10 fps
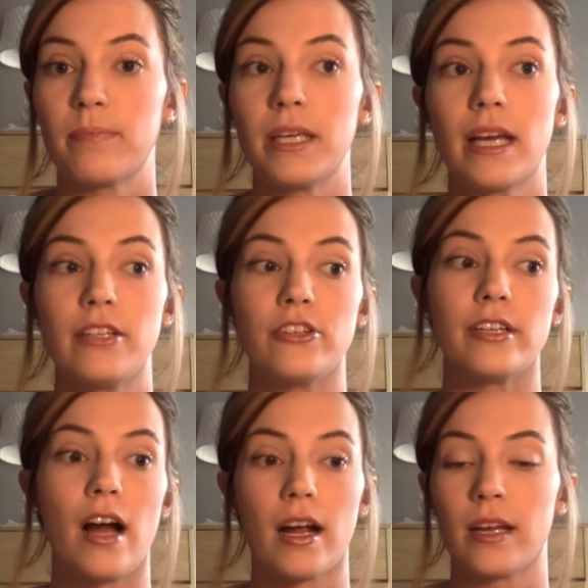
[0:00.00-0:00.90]
because you're
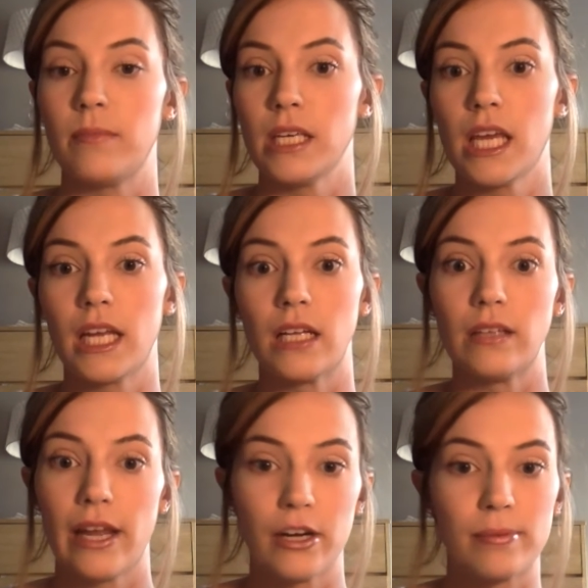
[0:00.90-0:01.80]
not going to be getting a
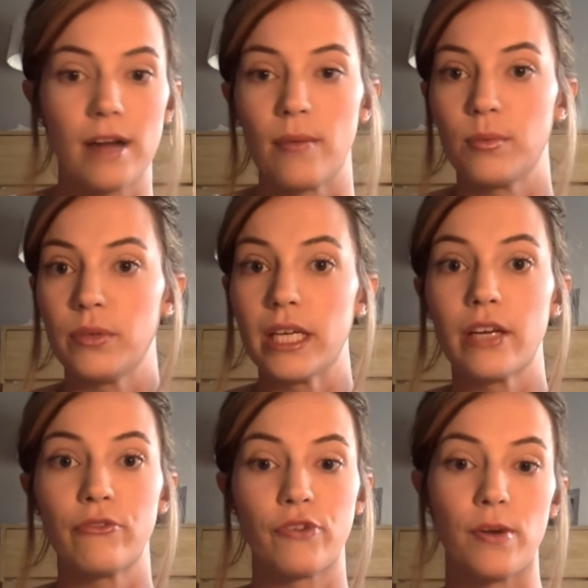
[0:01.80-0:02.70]
letter probably
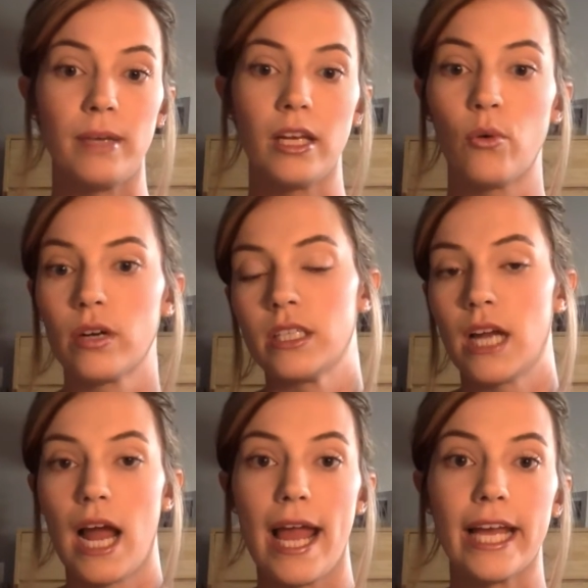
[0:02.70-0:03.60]
confirming or
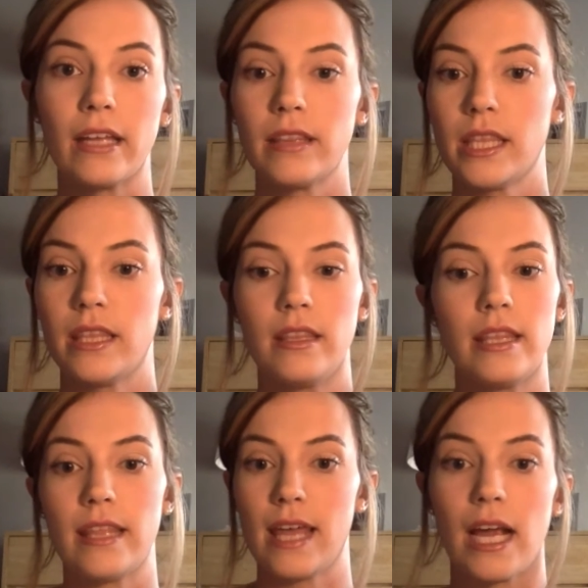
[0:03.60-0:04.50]
denying
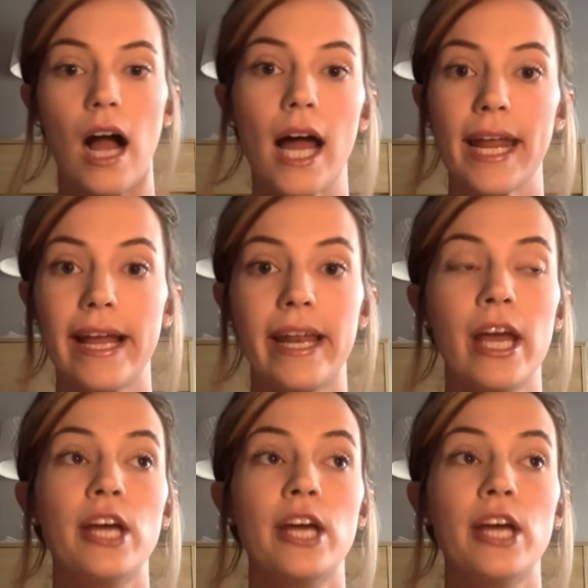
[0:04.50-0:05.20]
that they got it.